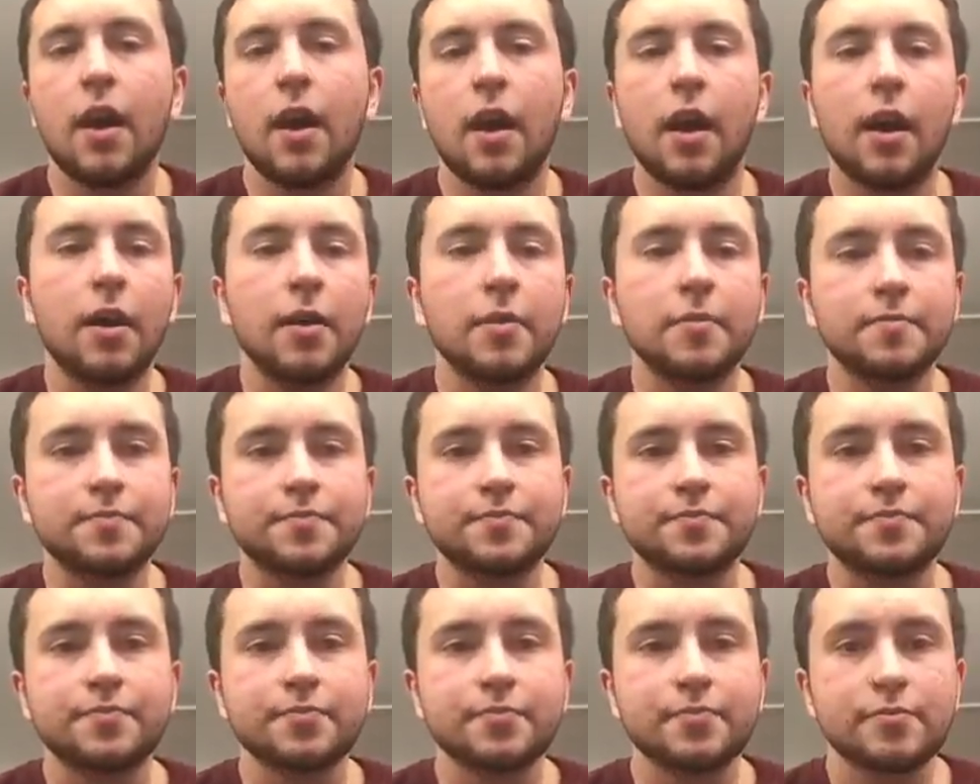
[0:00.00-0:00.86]
And
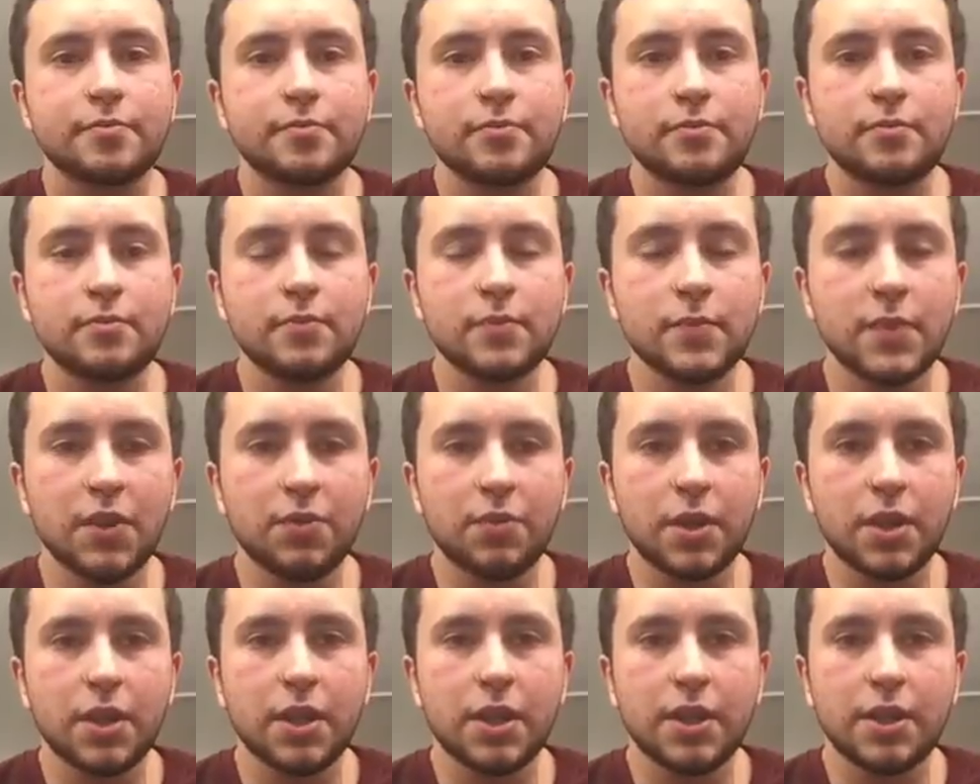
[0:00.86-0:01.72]

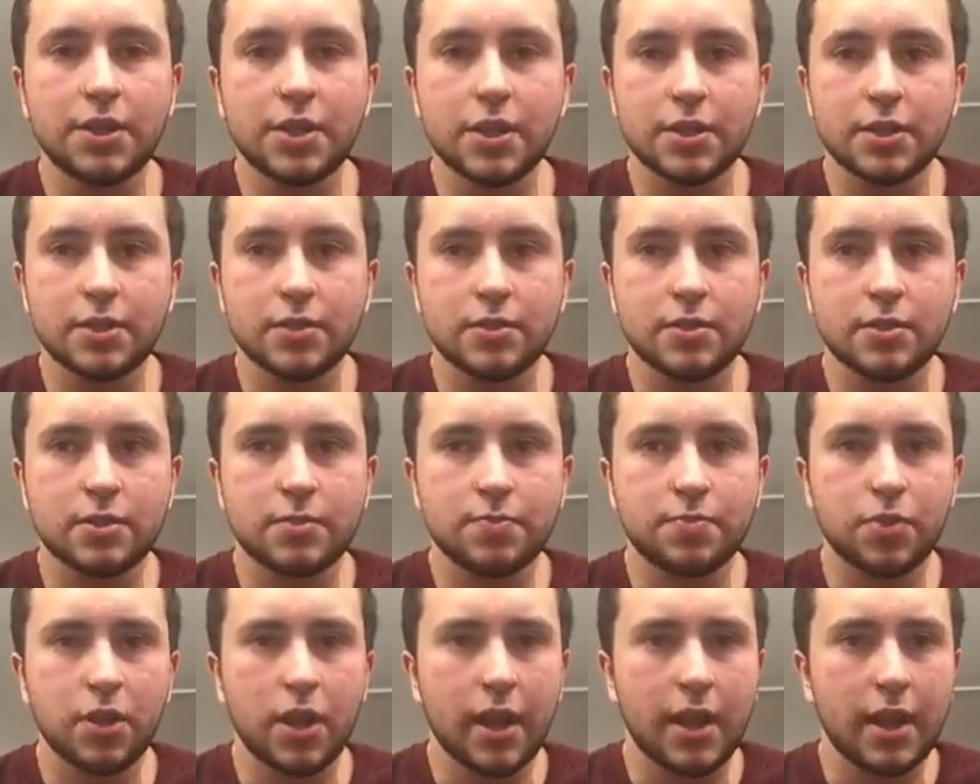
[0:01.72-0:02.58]
really
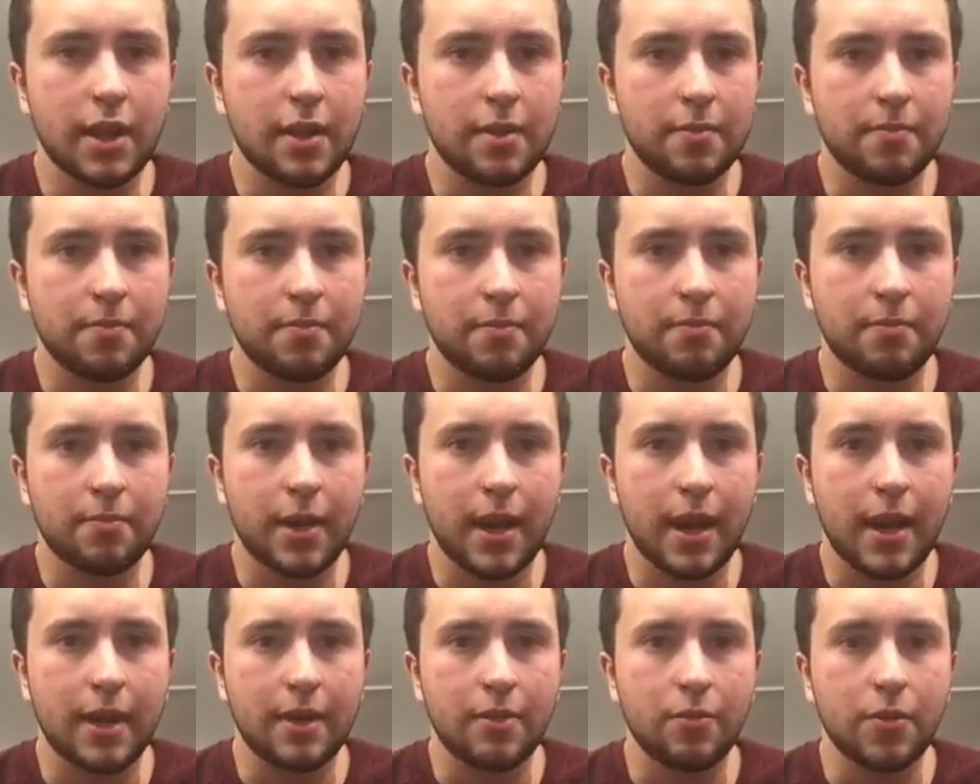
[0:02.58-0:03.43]
just play it
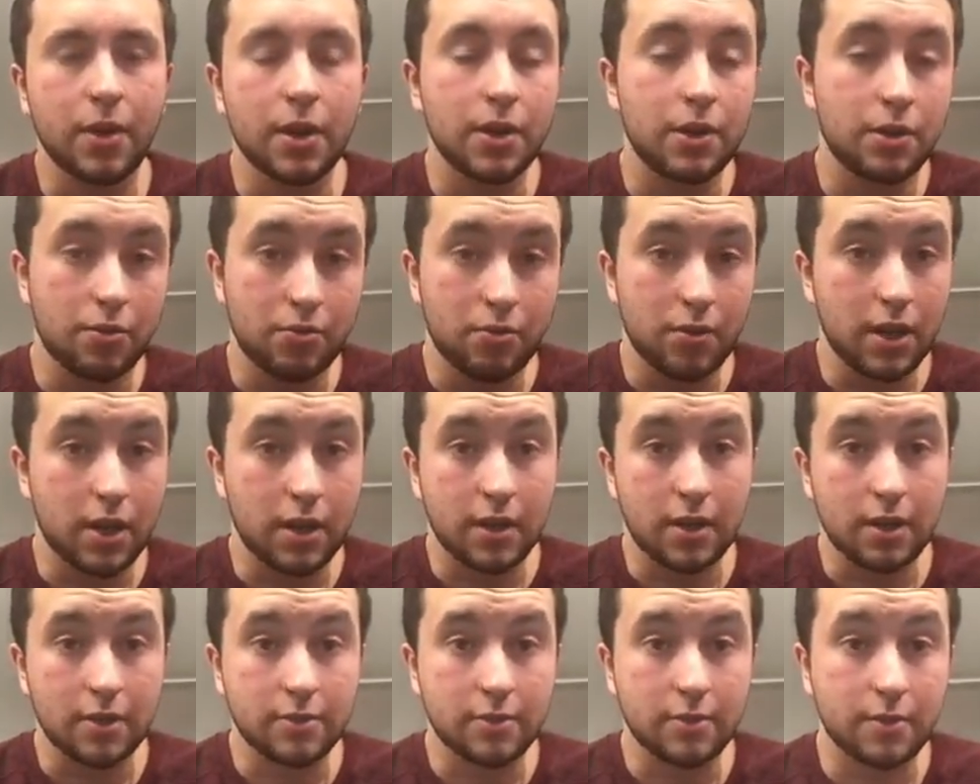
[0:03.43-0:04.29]
by what you
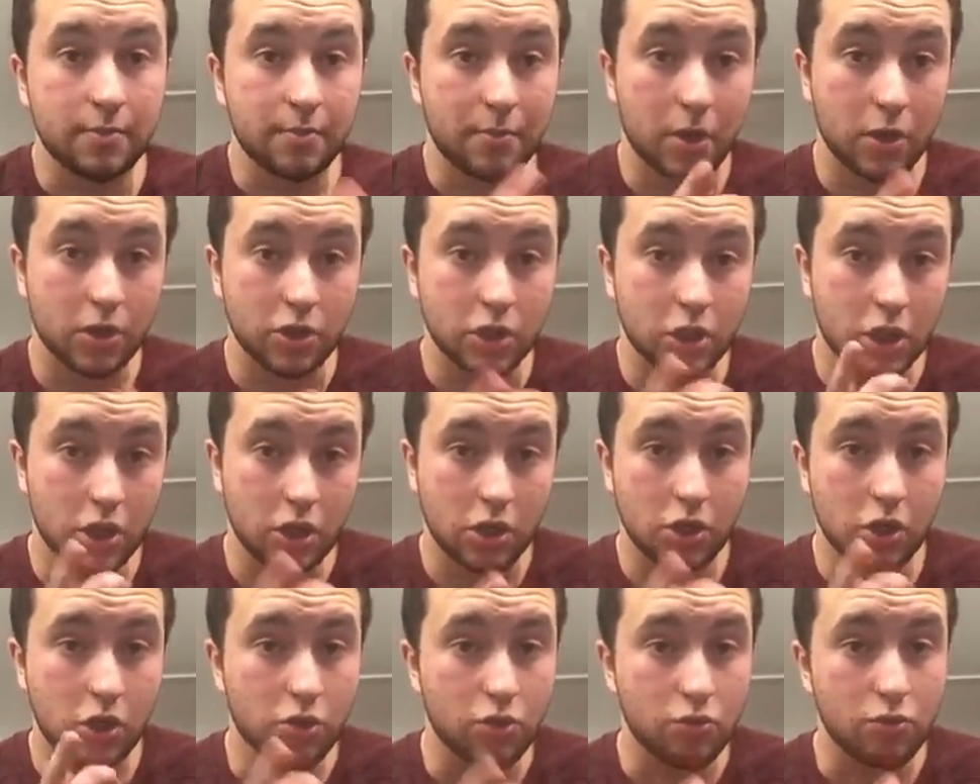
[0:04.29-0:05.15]
need as a person,
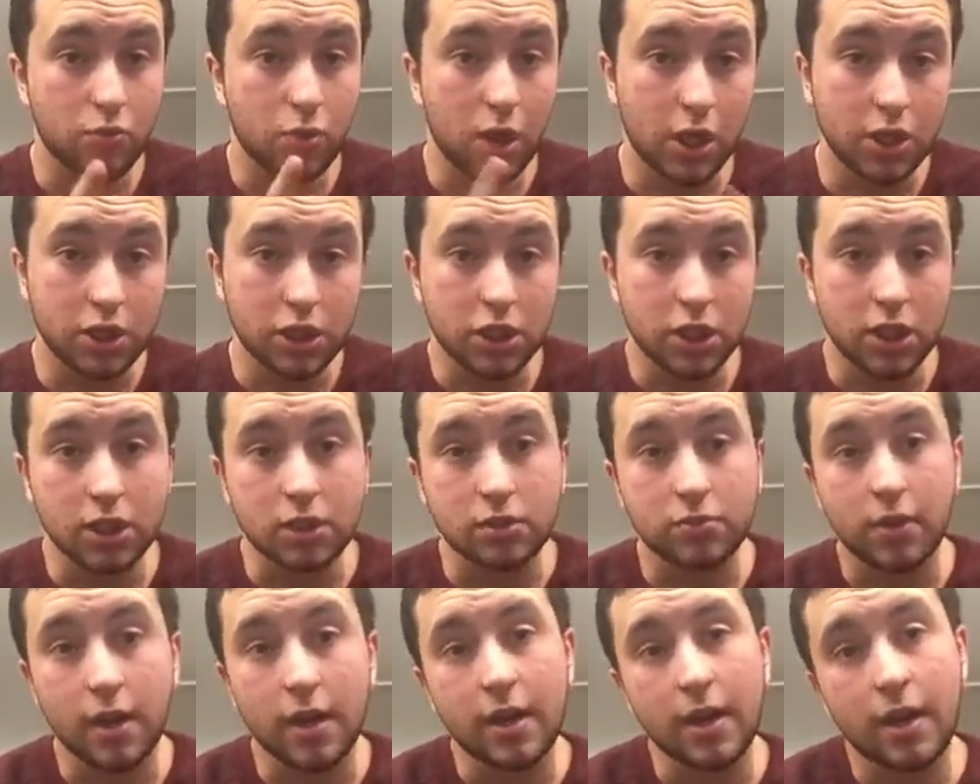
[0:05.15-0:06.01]
you watching
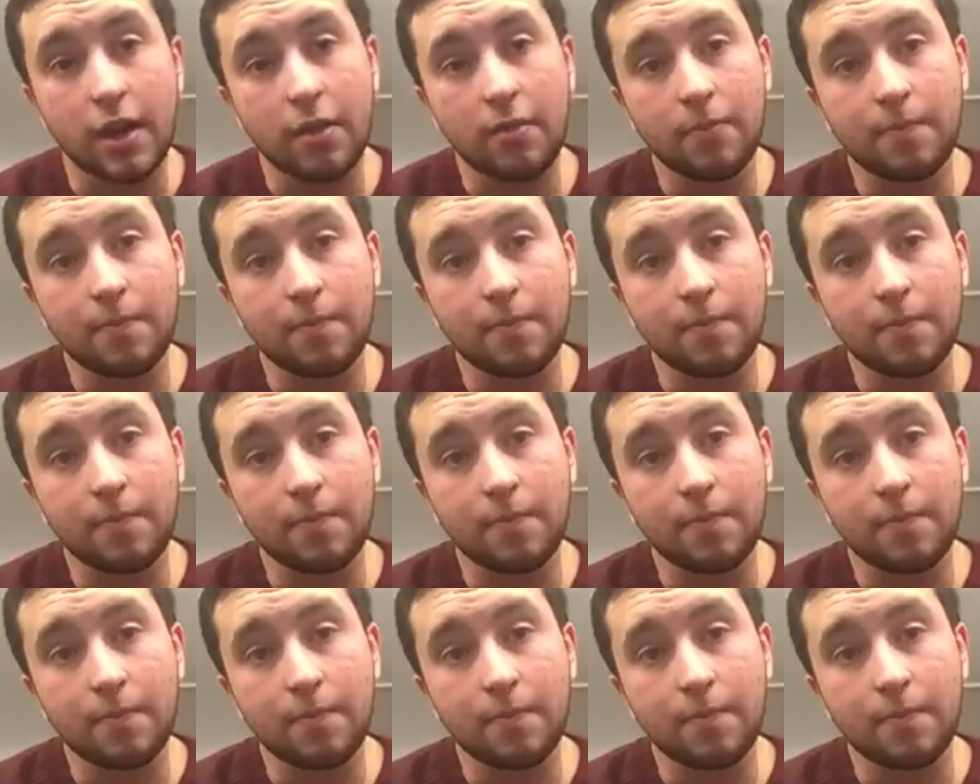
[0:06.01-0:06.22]
this right